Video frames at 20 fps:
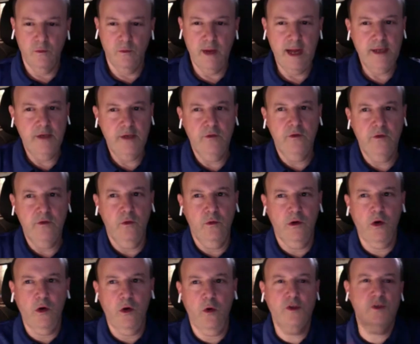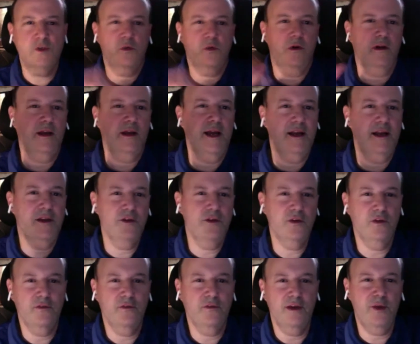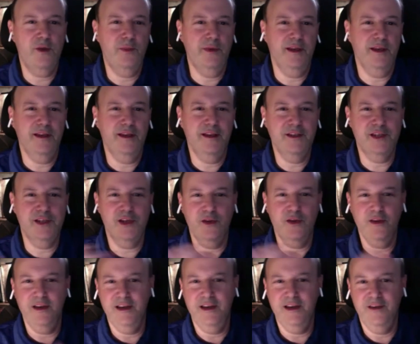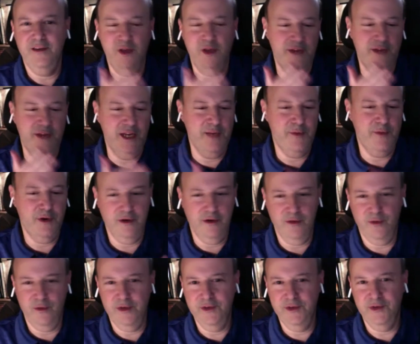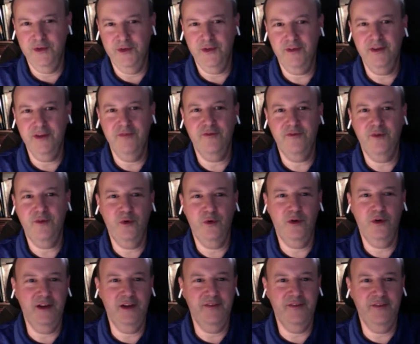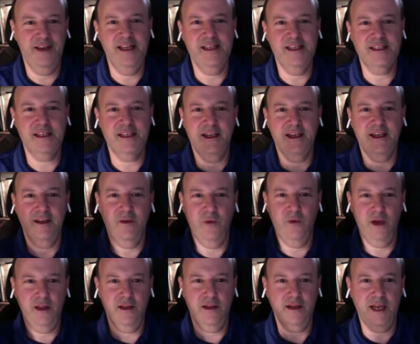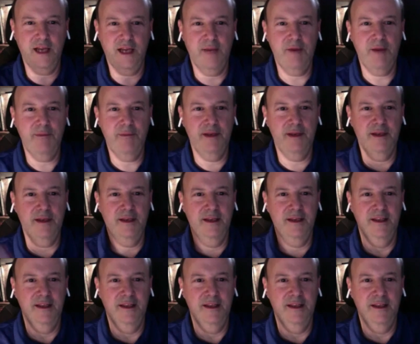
So how do you do with coursework? How did you develop it? Because I know we have NMR 1, 2, 3, 4, advanced, like where do they come up?